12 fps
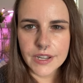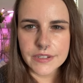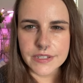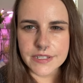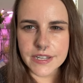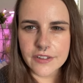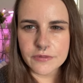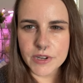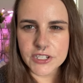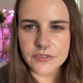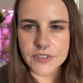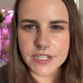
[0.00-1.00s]
Does he have
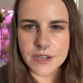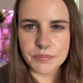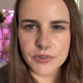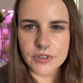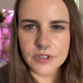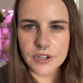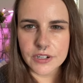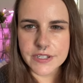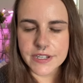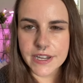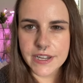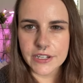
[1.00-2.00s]
much of a temper or is
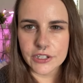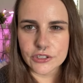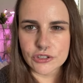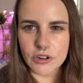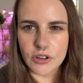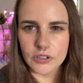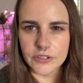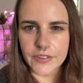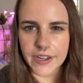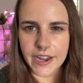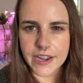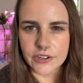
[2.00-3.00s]
he in control of
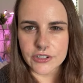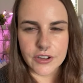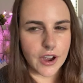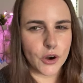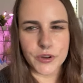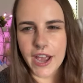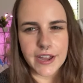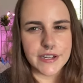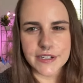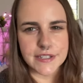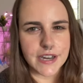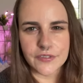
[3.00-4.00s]
like anger? Oh yeah, he
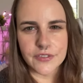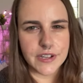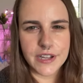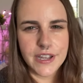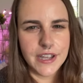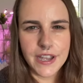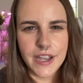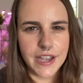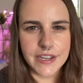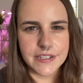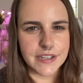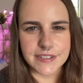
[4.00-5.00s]
doesn't have,
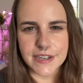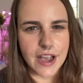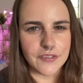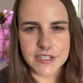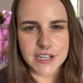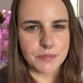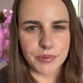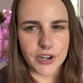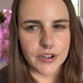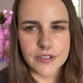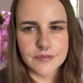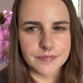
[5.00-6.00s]
he doesn't have a
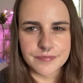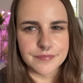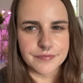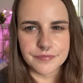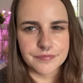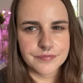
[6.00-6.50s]
temper. Mm -mm.